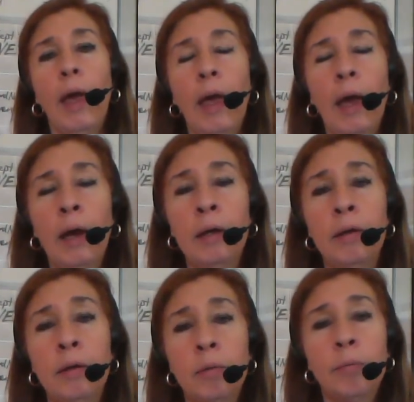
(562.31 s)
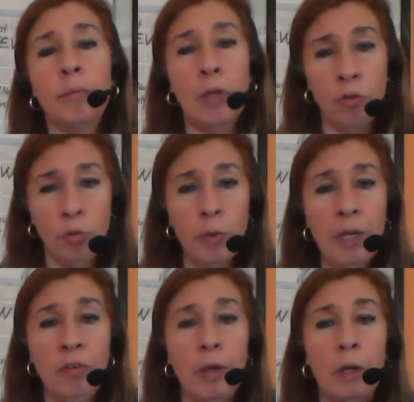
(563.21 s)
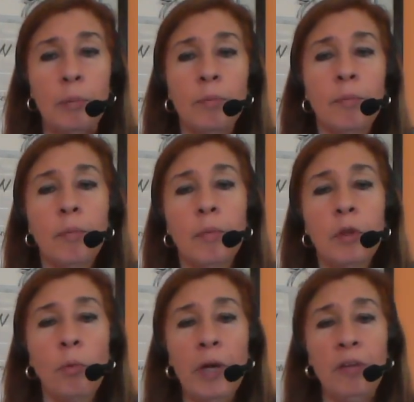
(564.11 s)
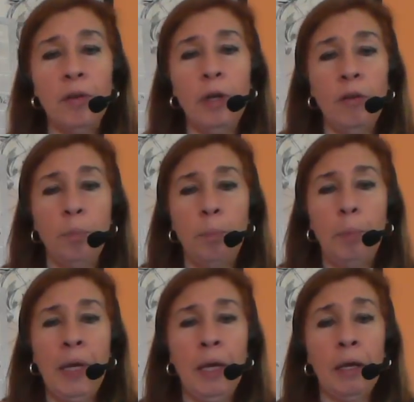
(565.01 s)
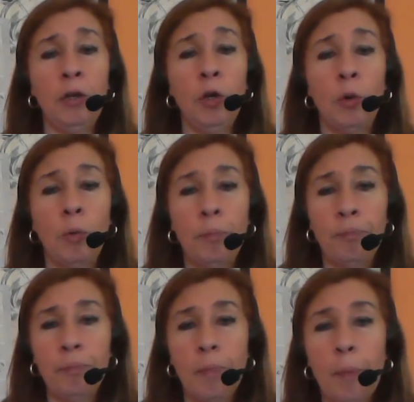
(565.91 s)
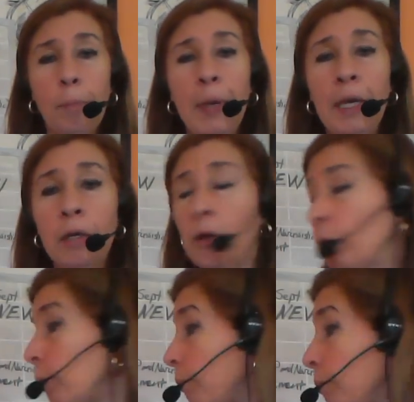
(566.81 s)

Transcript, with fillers: And there's a reason. The reason is being new. Being new.